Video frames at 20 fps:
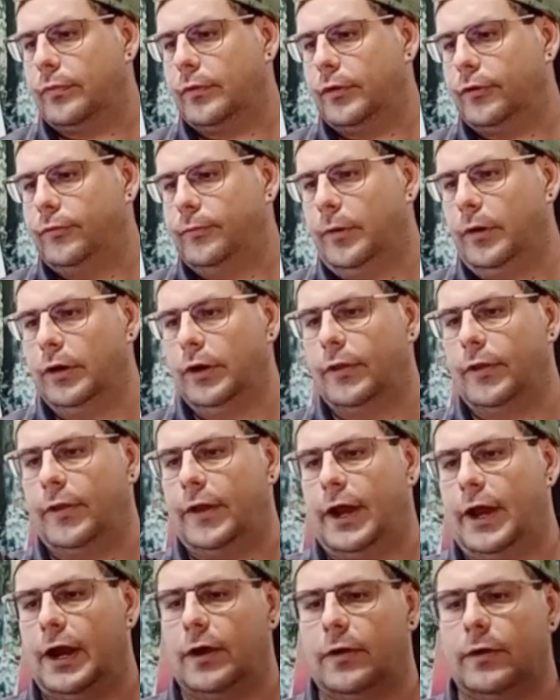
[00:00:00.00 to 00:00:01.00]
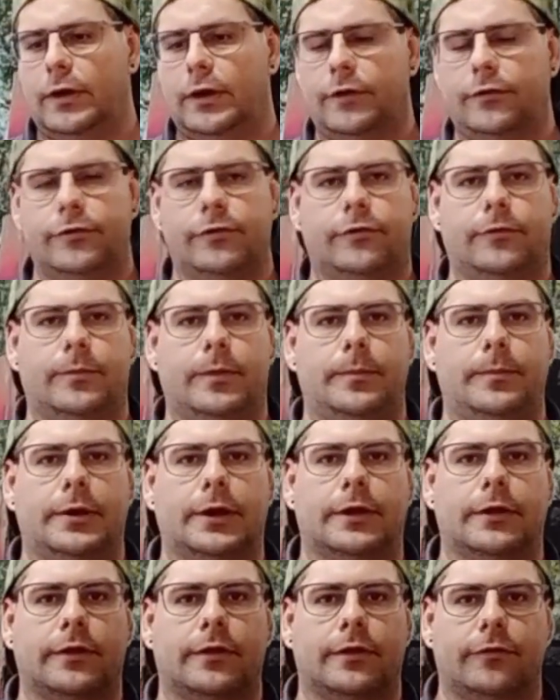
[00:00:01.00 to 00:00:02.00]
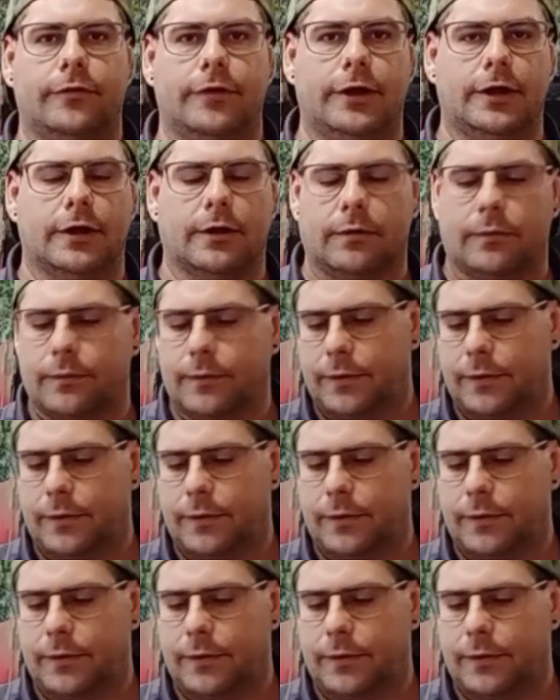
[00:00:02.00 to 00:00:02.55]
Smaller than a Harrier, just a bit bigger than a Seagull.